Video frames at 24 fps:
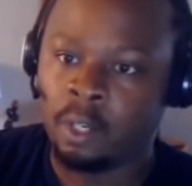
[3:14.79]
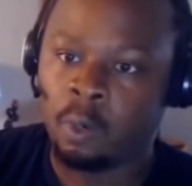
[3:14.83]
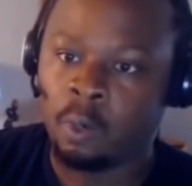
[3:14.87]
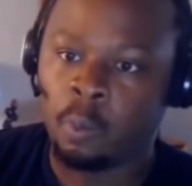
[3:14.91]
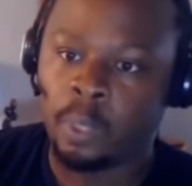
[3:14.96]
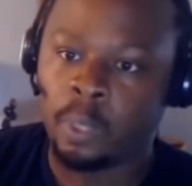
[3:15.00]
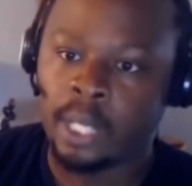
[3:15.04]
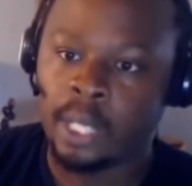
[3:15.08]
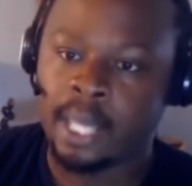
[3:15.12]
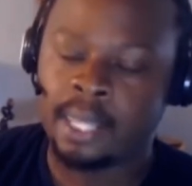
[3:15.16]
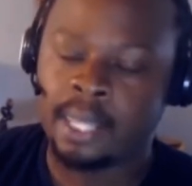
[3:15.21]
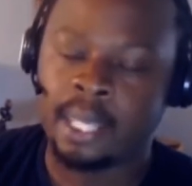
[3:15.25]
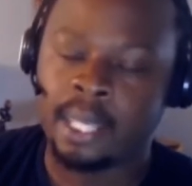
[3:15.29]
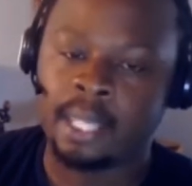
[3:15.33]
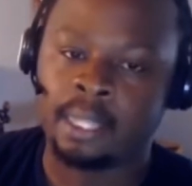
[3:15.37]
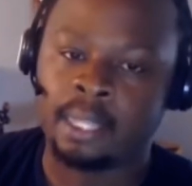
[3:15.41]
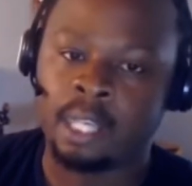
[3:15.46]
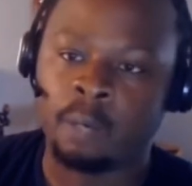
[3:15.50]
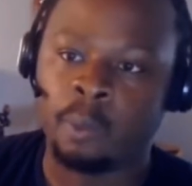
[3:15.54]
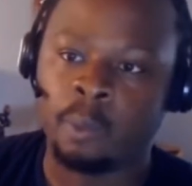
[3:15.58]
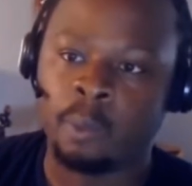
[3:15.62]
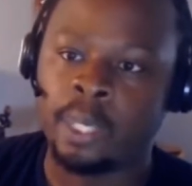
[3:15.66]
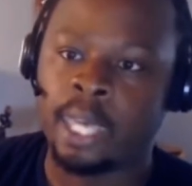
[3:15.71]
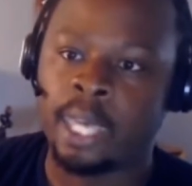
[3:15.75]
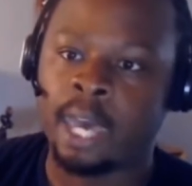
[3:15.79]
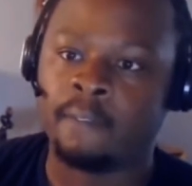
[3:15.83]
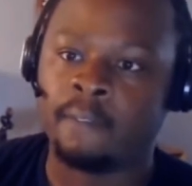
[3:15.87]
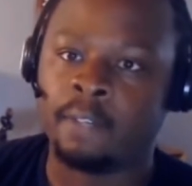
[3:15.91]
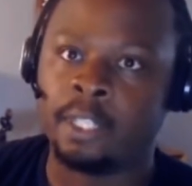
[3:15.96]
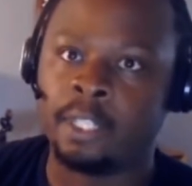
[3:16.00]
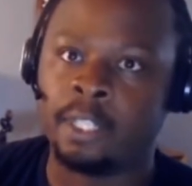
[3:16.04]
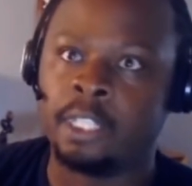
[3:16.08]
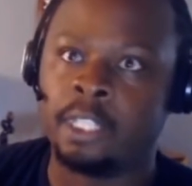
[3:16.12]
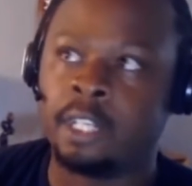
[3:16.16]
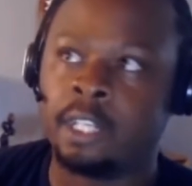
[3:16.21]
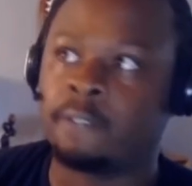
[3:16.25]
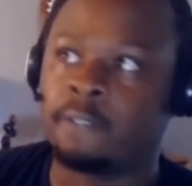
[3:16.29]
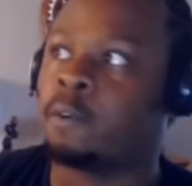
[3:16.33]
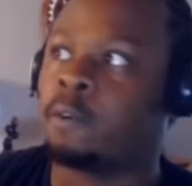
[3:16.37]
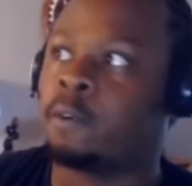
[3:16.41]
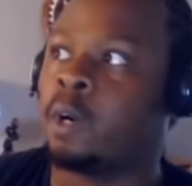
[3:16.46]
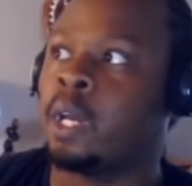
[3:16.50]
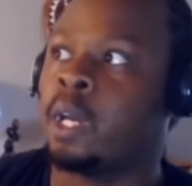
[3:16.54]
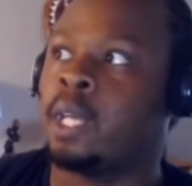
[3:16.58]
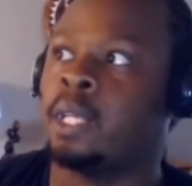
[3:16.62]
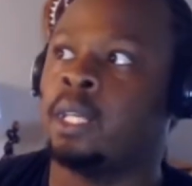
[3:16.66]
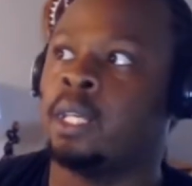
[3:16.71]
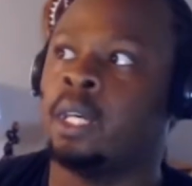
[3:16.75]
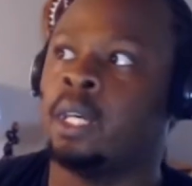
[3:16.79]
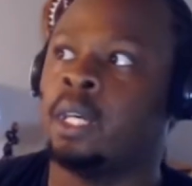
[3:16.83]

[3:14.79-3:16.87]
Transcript: when I think that we have a different